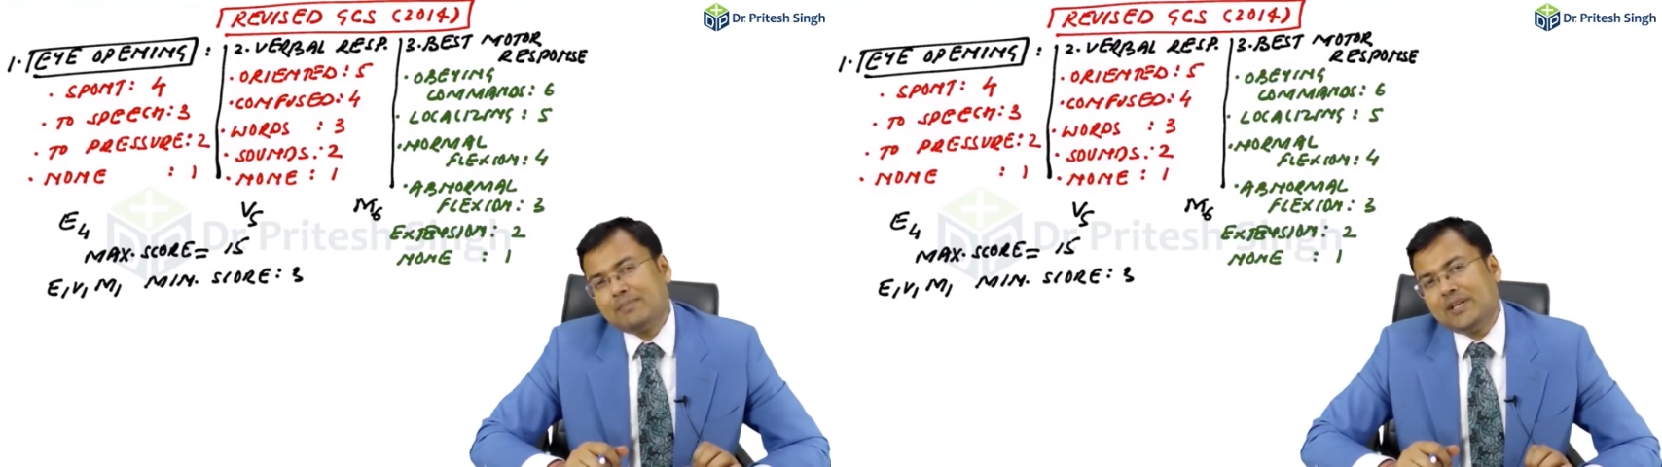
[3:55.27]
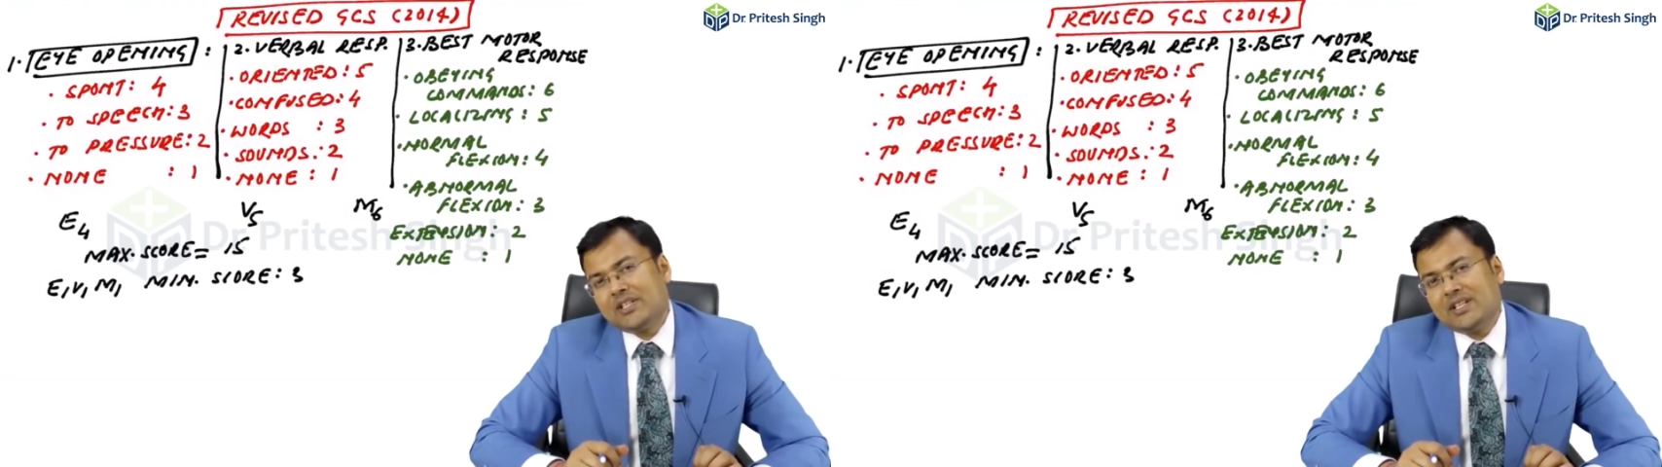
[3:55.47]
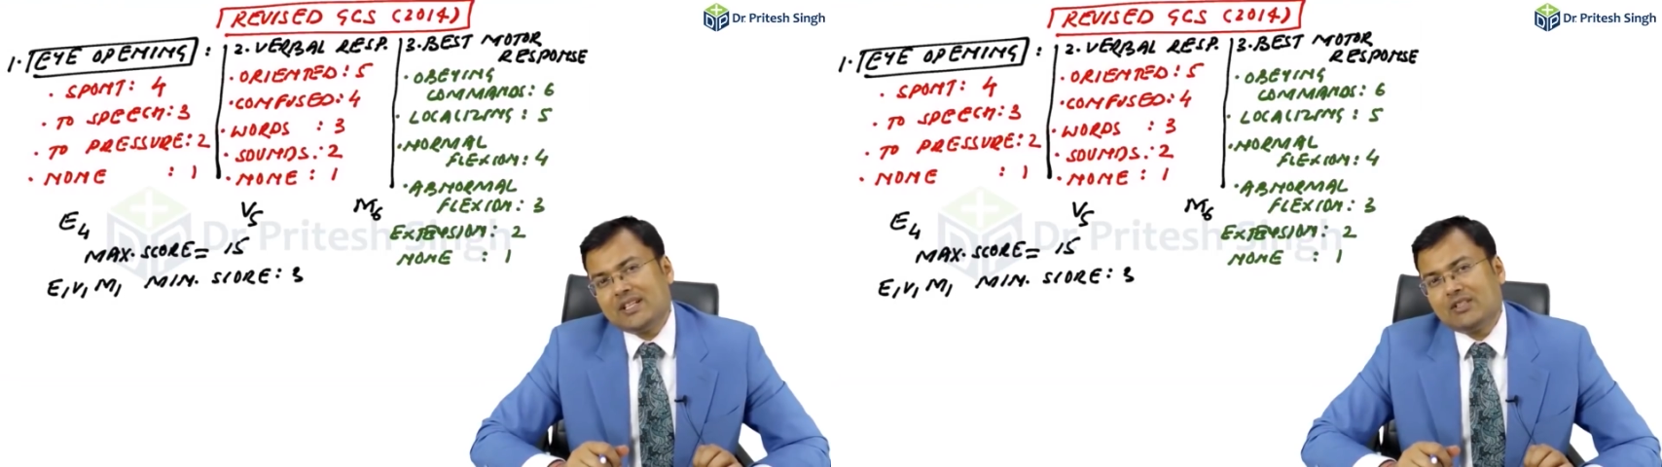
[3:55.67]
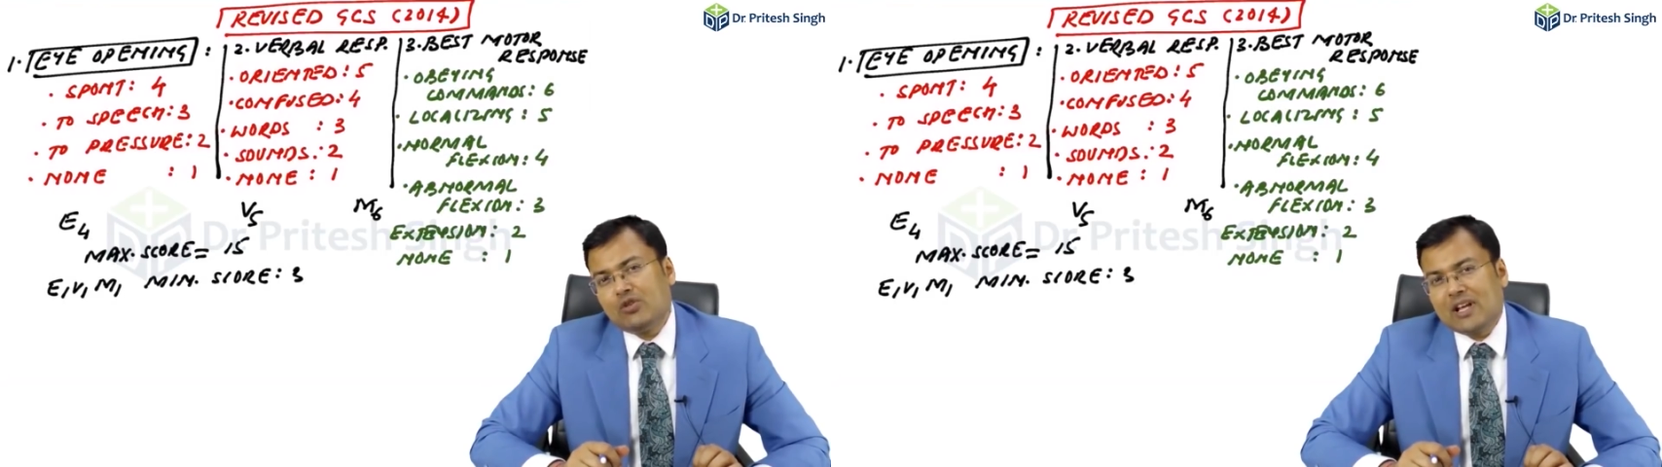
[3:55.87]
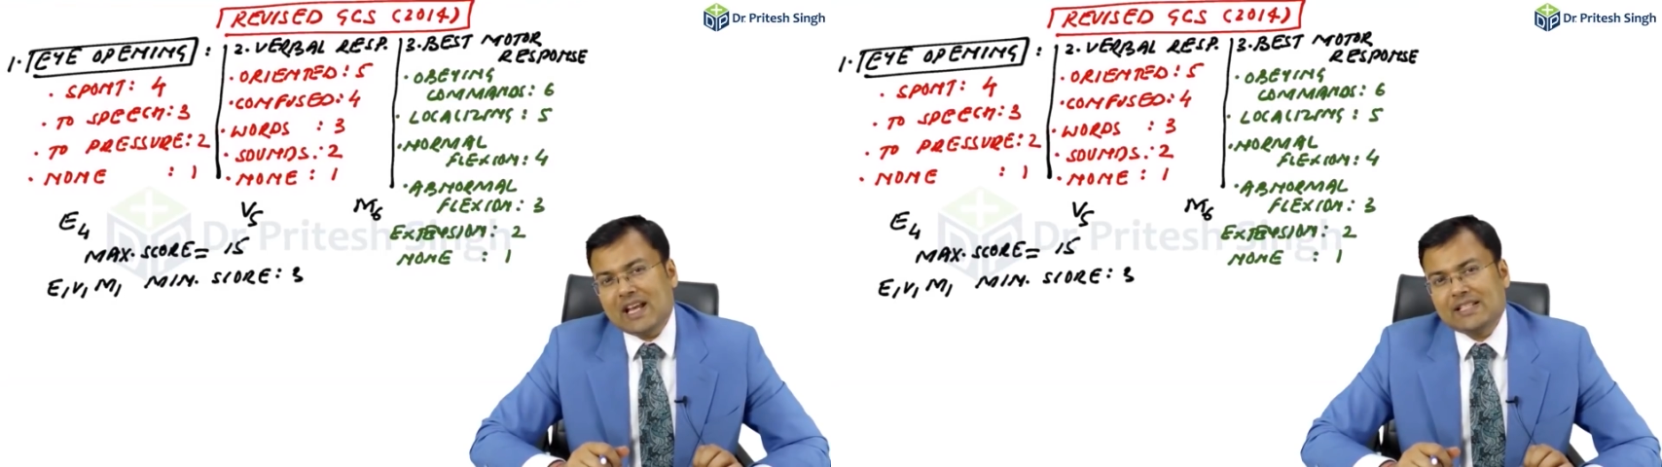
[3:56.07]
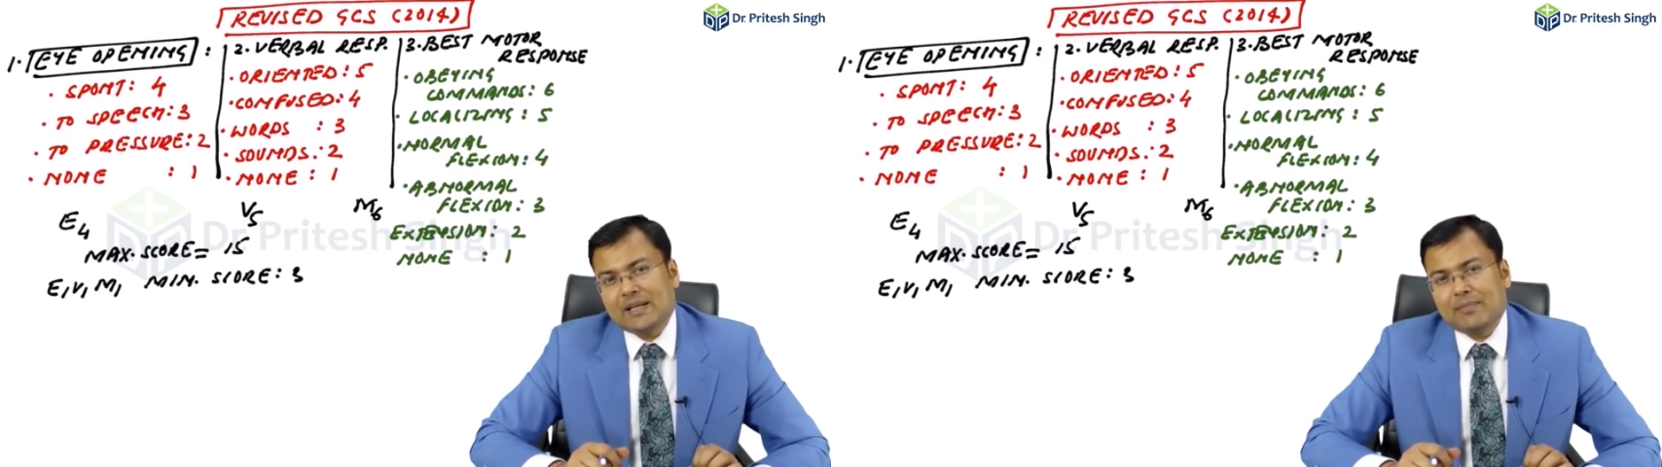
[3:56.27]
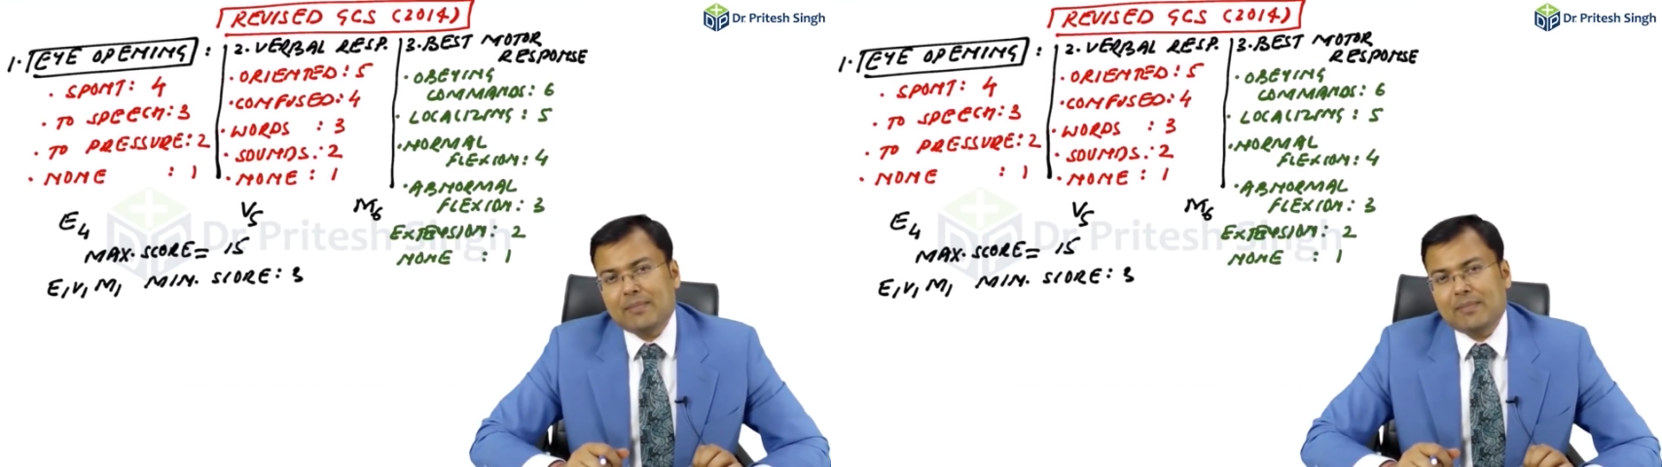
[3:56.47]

patient is localizing